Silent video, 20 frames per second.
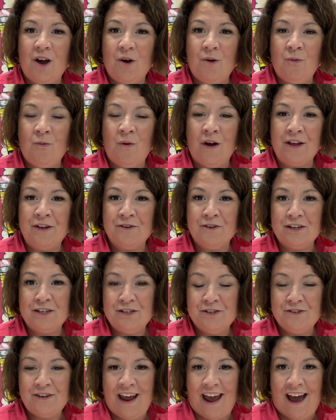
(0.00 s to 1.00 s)
what you could
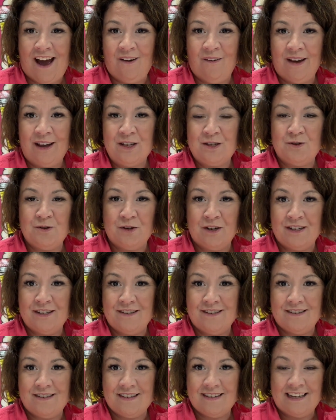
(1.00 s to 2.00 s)
do now is you could
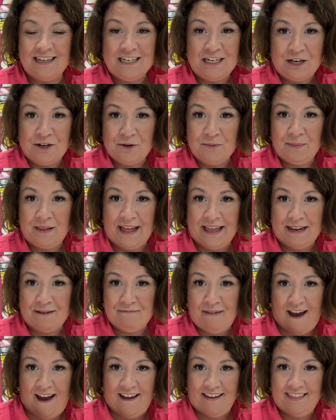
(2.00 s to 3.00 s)
continue planning
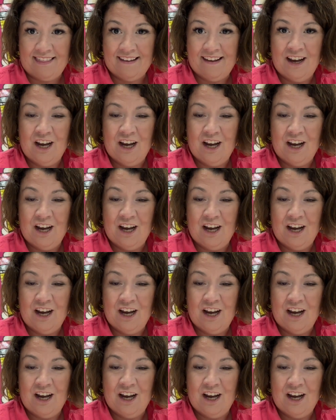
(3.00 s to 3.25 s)
math.